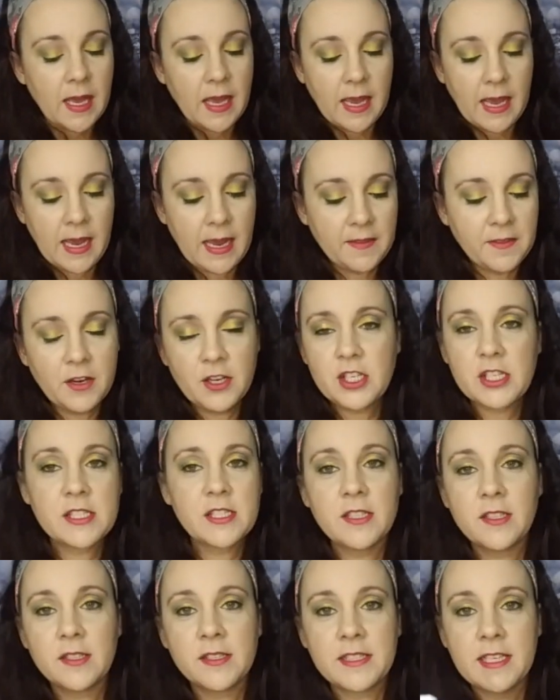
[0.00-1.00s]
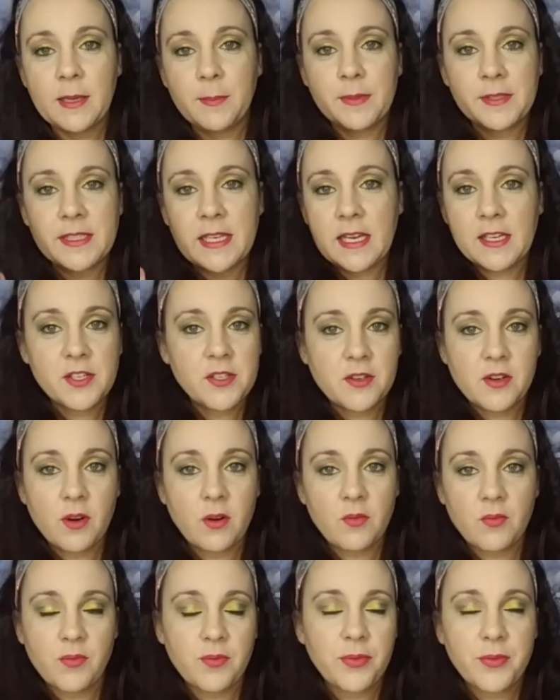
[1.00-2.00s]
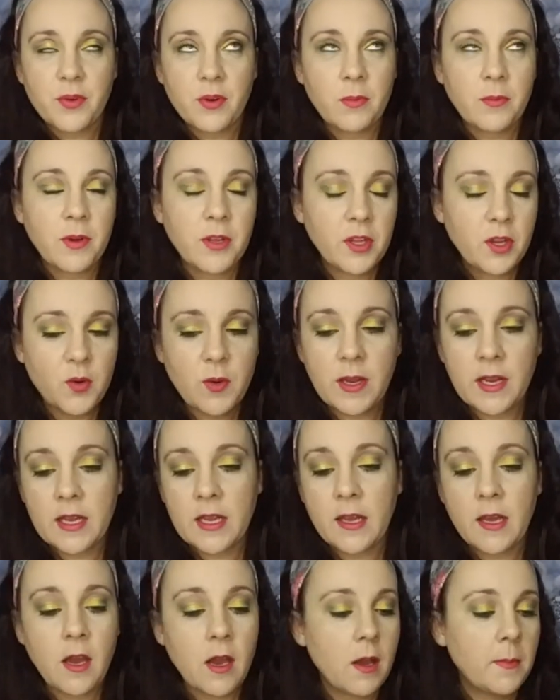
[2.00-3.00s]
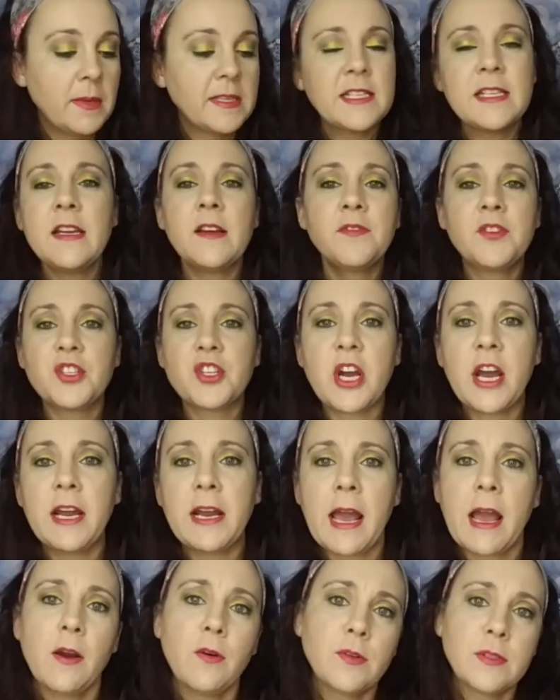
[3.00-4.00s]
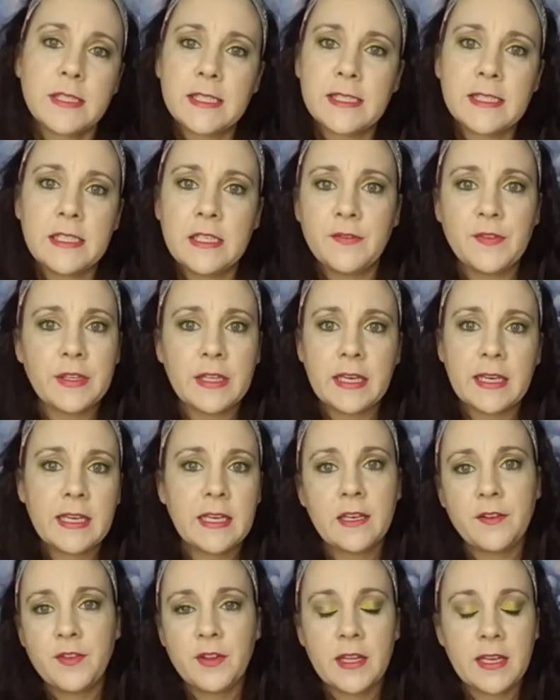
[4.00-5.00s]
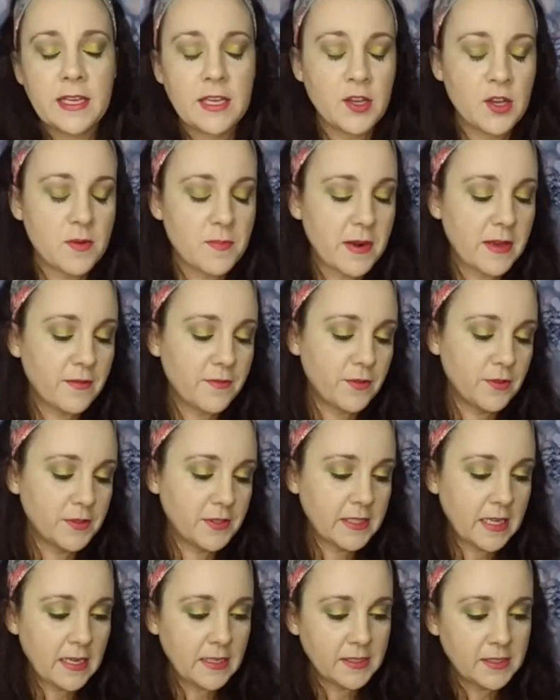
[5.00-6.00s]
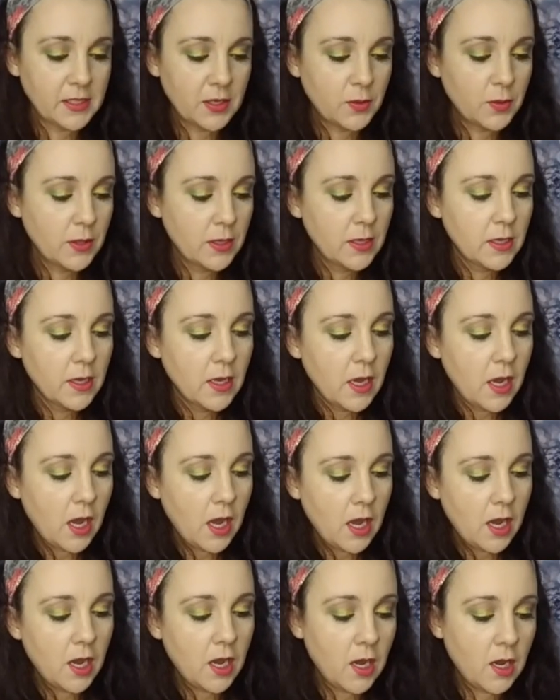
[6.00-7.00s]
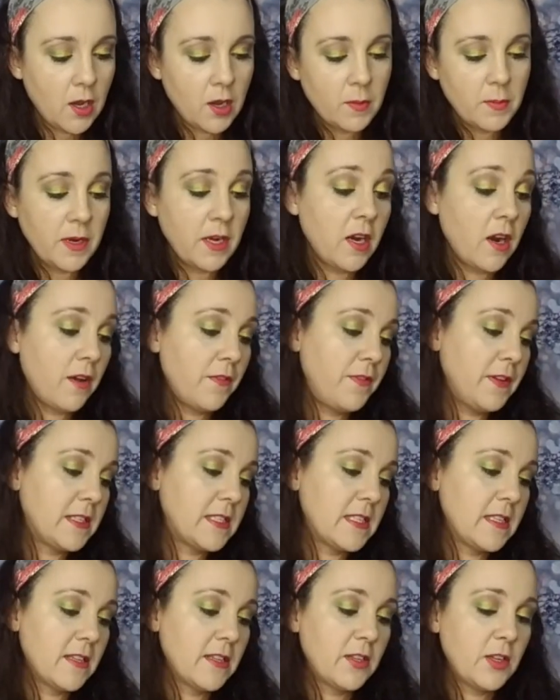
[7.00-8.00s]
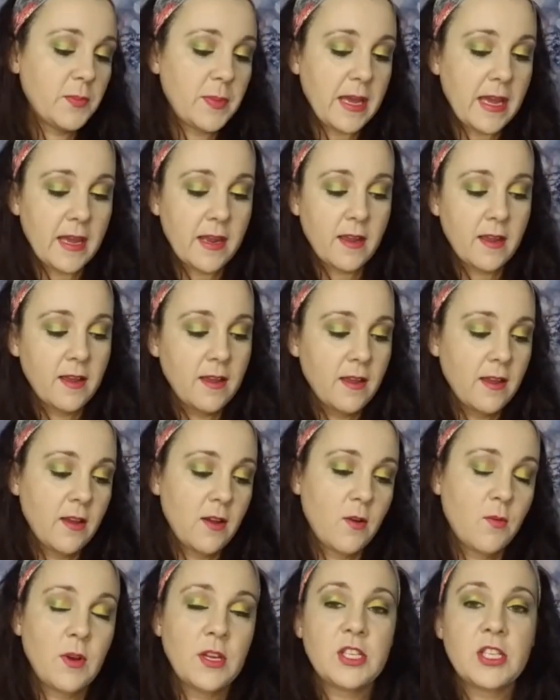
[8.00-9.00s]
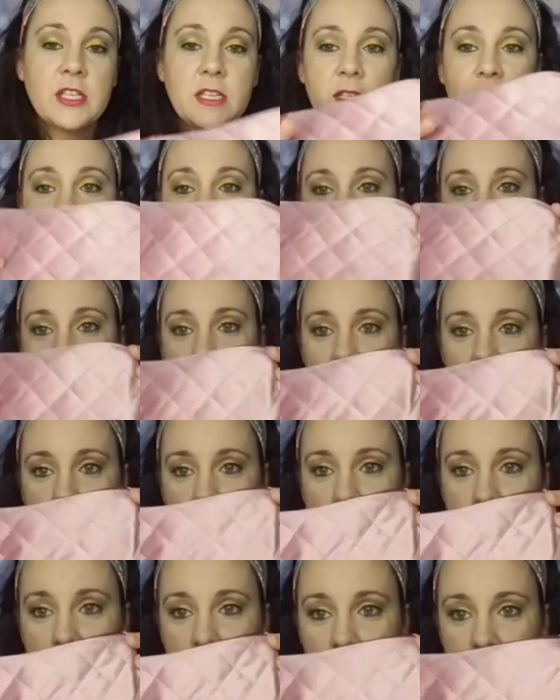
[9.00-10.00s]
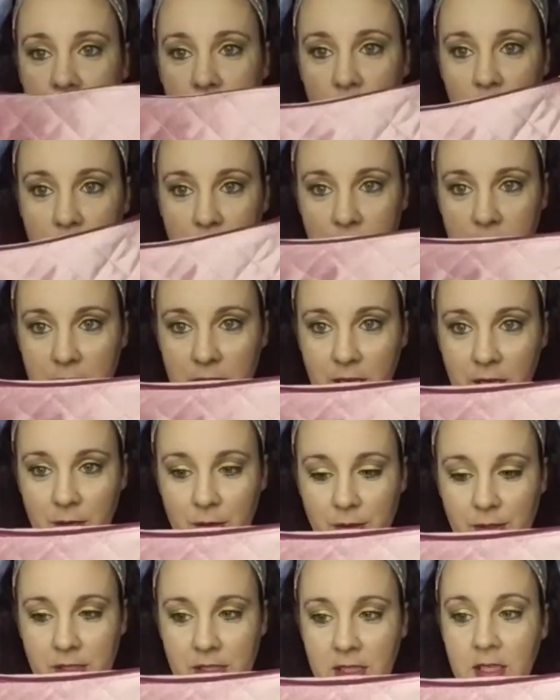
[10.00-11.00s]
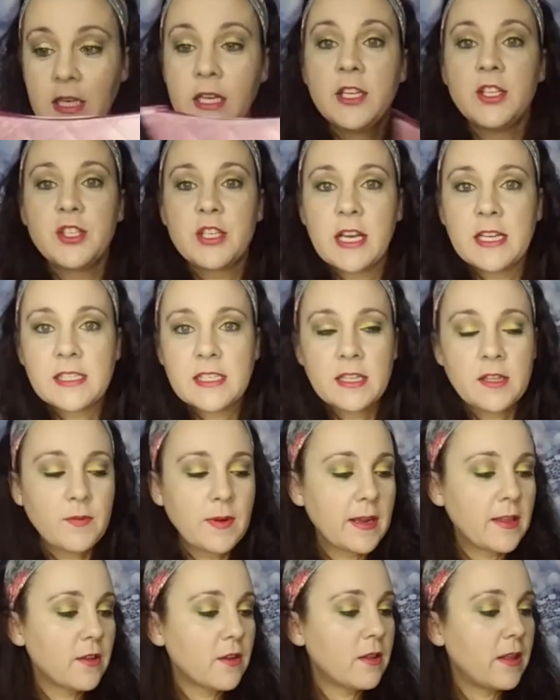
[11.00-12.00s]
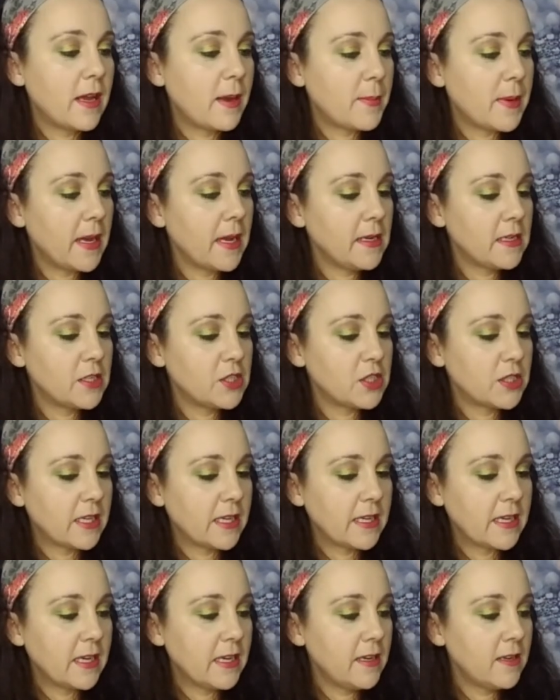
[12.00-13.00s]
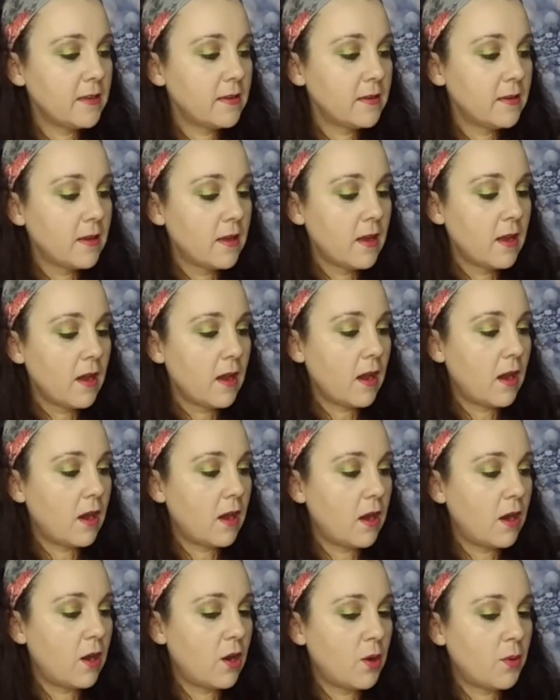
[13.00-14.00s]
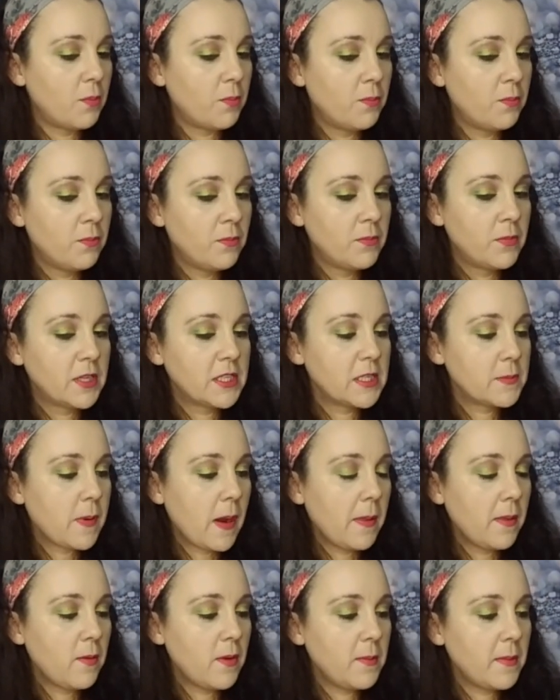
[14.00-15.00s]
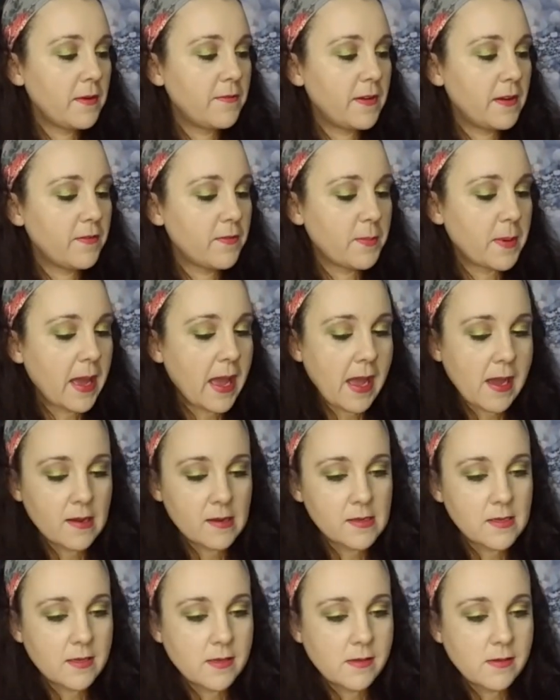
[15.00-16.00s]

And they're just little sample size. You'll go through them really quick. Um, it's enough to try it out to see if you like it. And if you like it, you can buy the full size. So, um, and it all fits in a little bag, which is super, super cute. Did you guys get the regular glam bag? Did you like it? Um, this is probably one of my favorite bags.